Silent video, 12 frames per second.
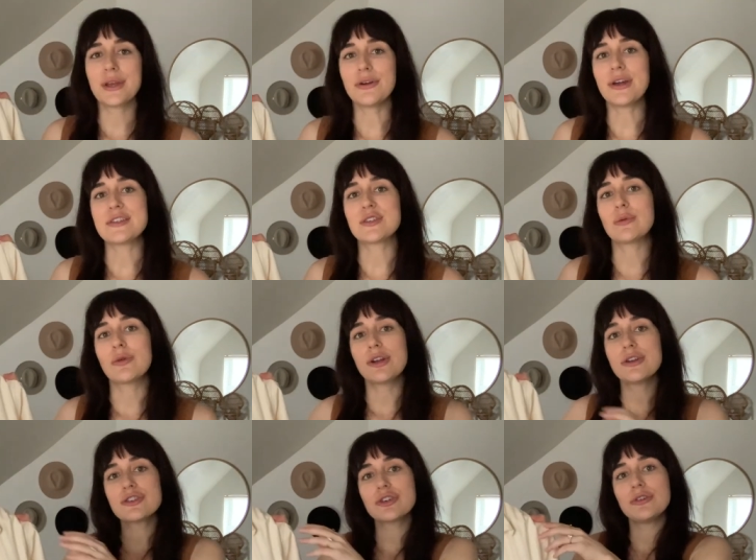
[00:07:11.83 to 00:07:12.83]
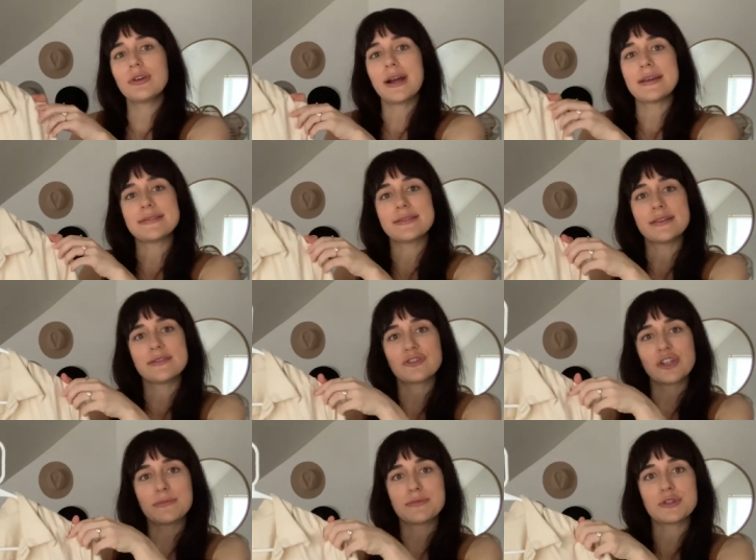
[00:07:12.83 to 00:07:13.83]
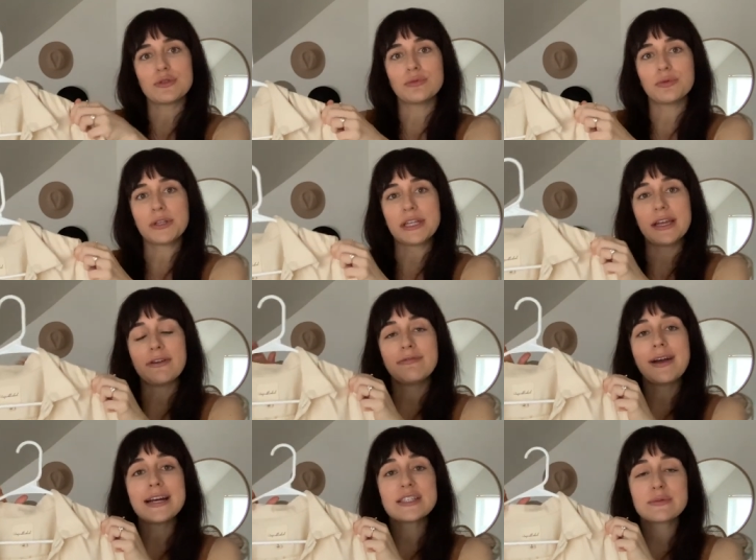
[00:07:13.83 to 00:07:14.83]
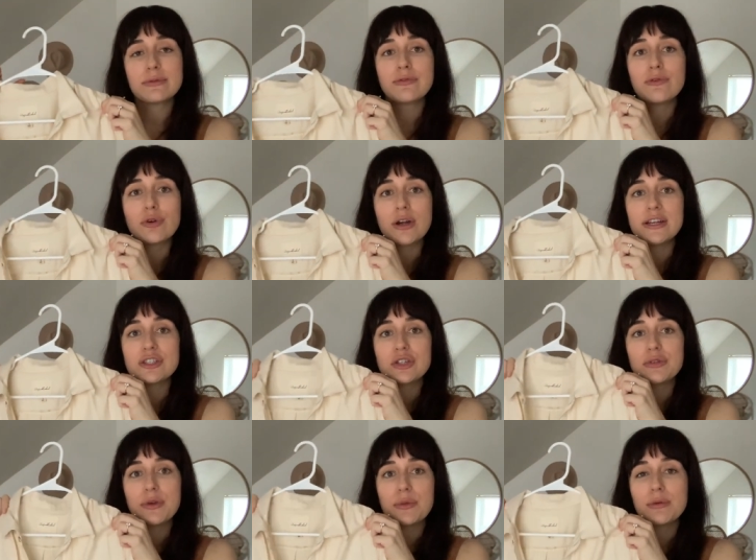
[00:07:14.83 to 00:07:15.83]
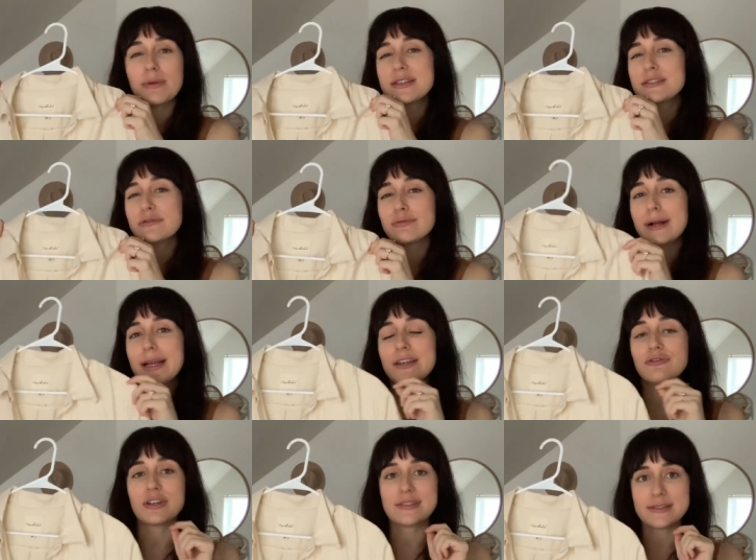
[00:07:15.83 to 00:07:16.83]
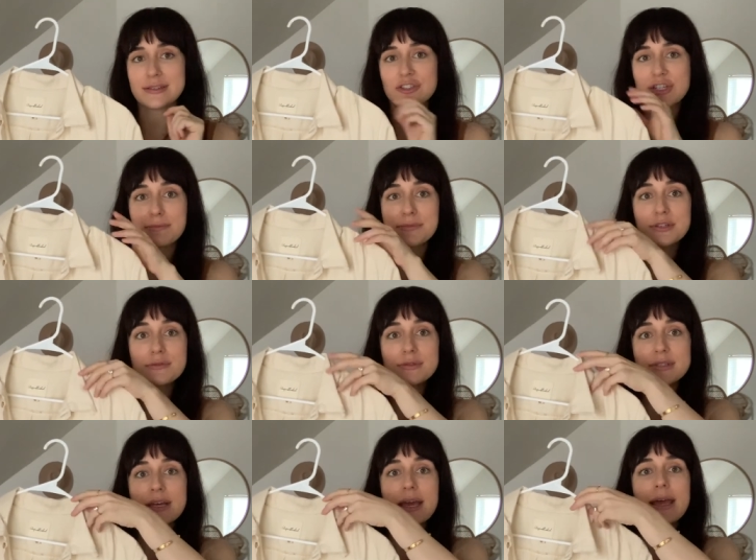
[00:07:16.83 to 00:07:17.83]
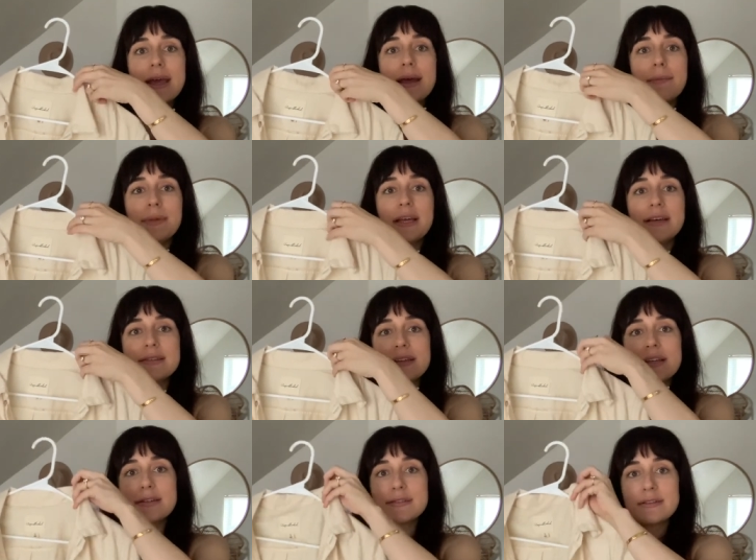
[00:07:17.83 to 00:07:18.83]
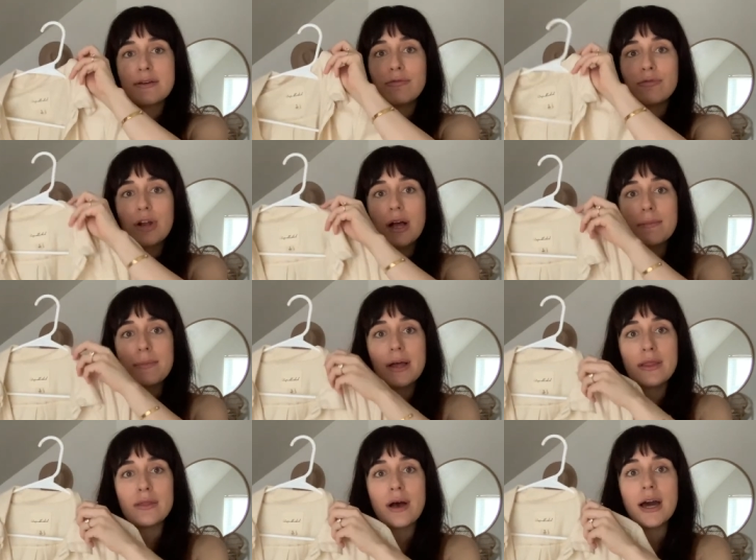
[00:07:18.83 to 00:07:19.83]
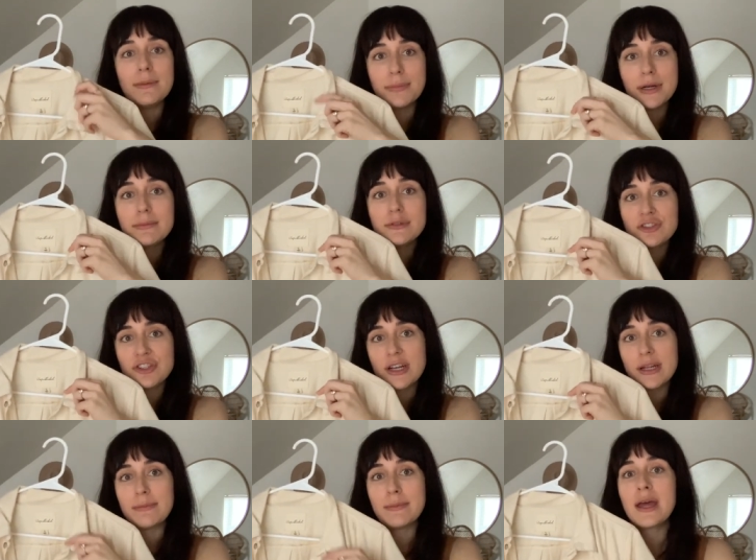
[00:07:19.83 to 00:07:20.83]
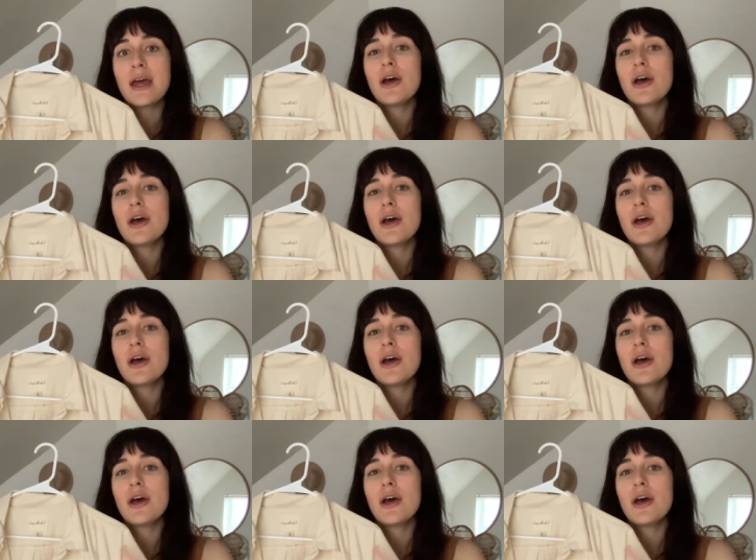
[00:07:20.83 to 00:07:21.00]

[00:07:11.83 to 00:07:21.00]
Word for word: Okay, so I wanted to show you guys this jumpsuit really fast before I show you the rest of my dresses and jumpsuits because it is from Unpublished Denim.